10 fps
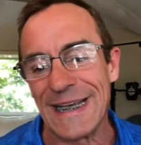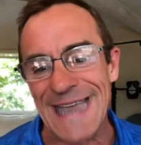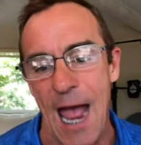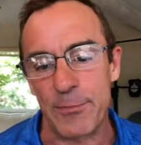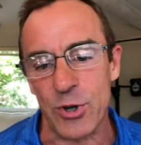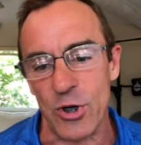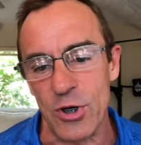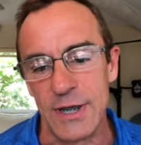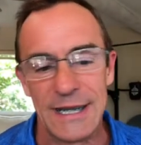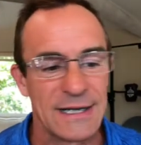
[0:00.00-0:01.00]

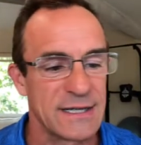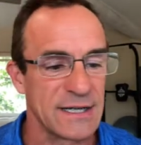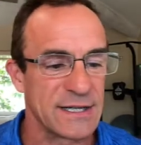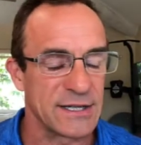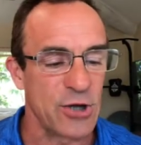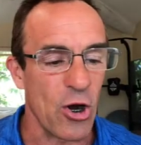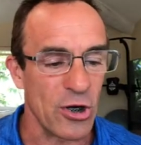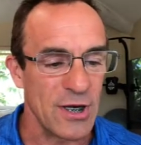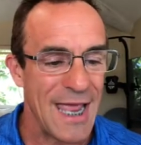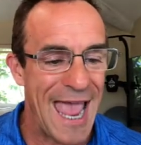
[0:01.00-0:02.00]
adapter, it says
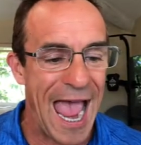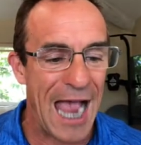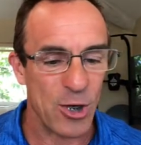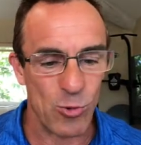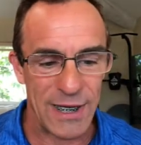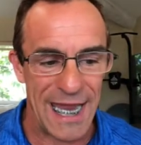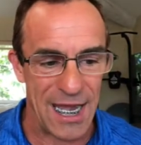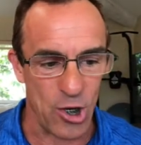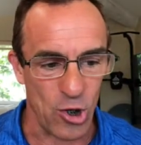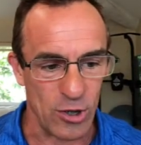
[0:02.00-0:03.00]
start
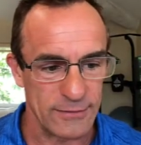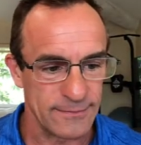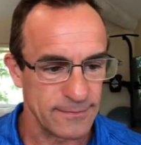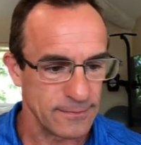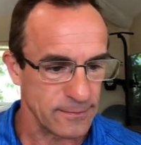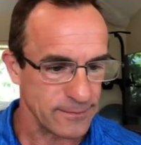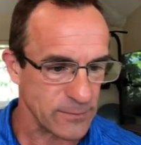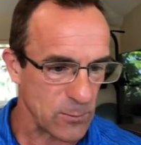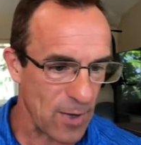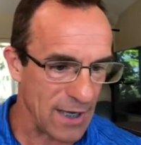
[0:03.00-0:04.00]
aggregator,
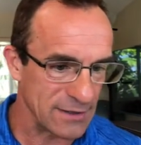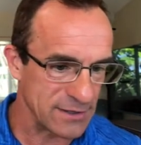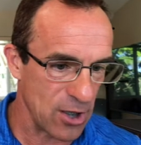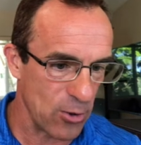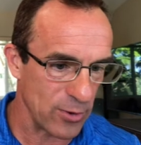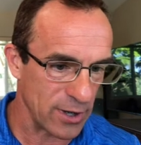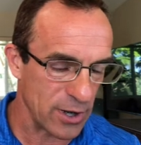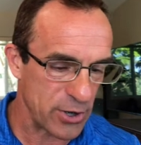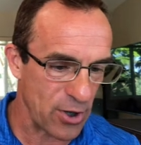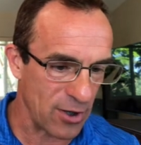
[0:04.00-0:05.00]
right? So we're
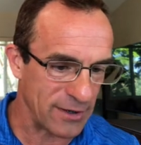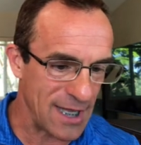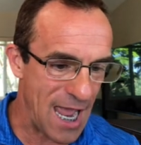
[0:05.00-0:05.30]
going to start the